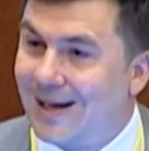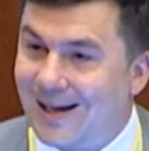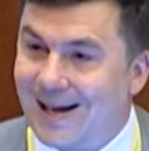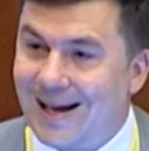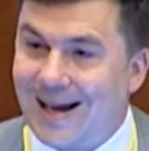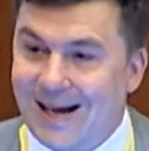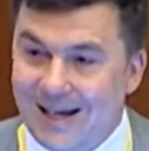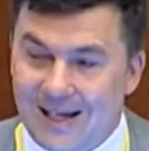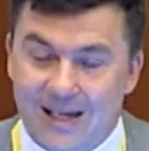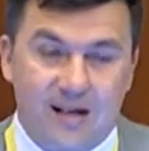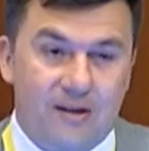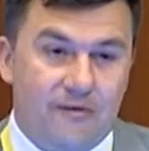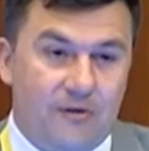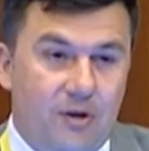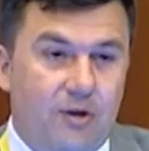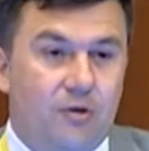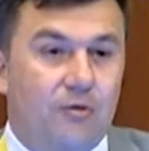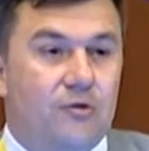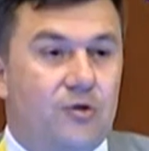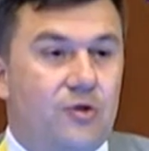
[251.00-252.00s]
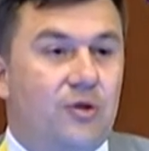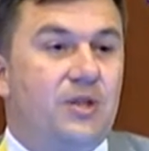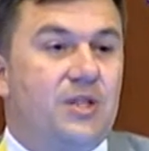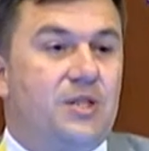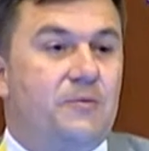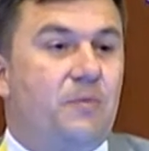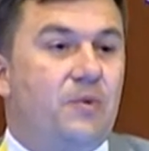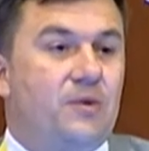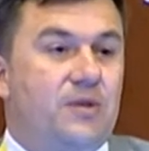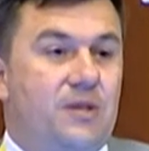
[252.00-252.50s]
I have huge
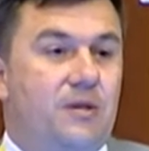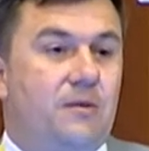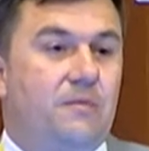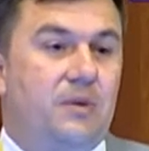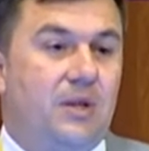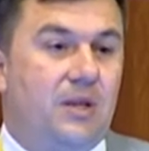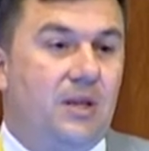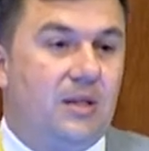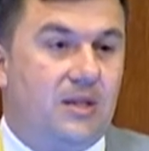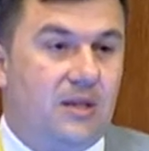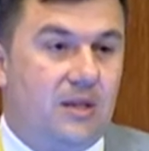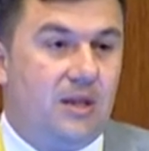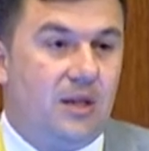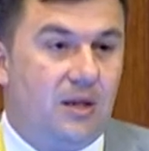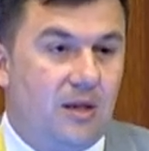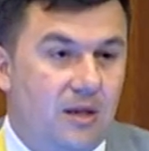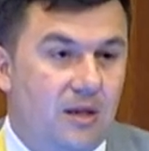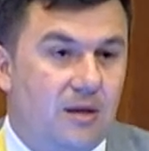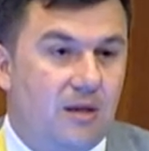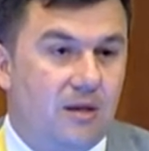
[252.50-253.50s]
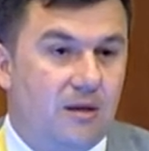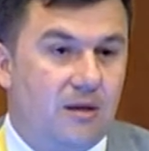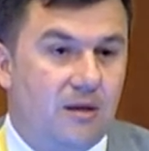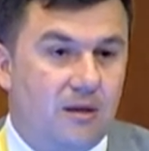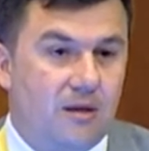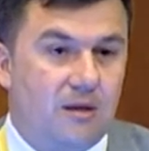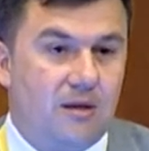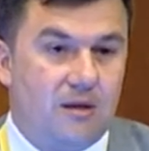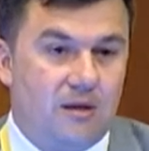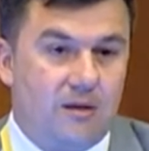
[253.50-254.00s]
responsibility
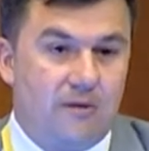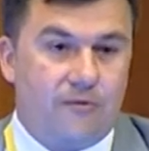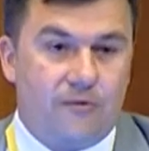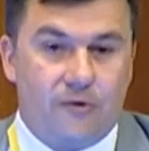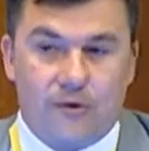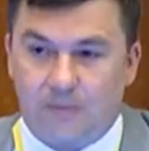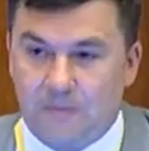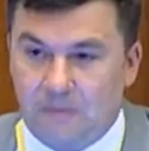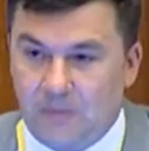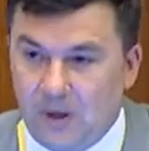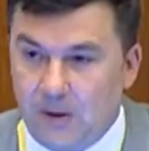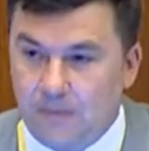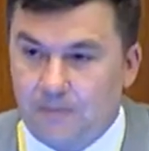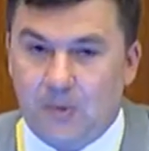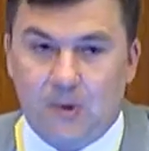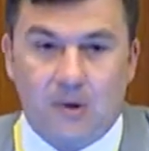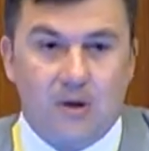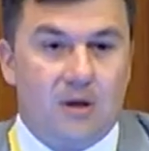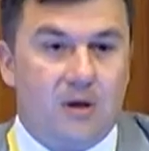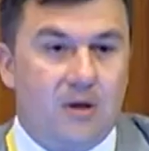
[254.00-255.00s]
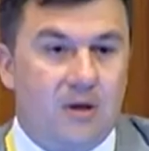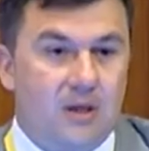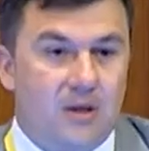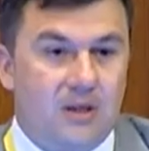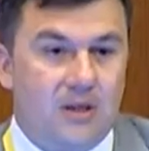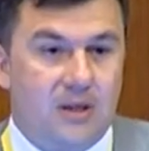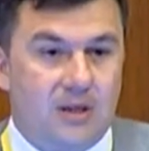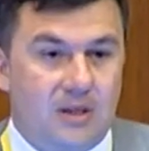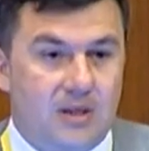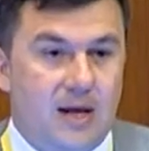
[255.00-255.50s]
for people
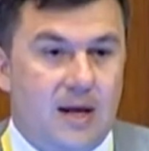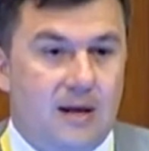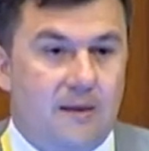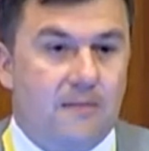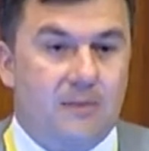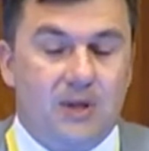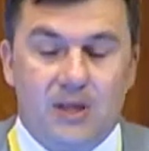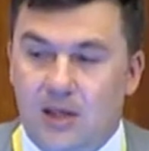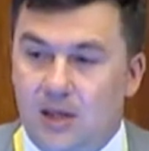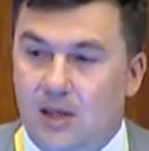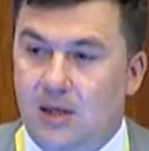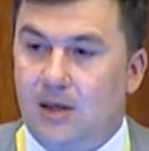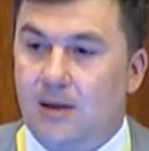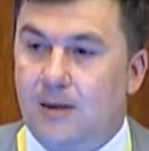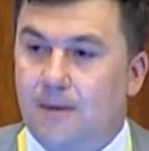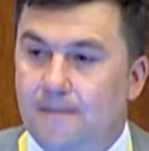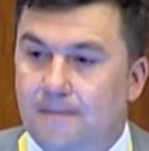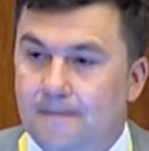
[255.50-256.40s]
that I am leading.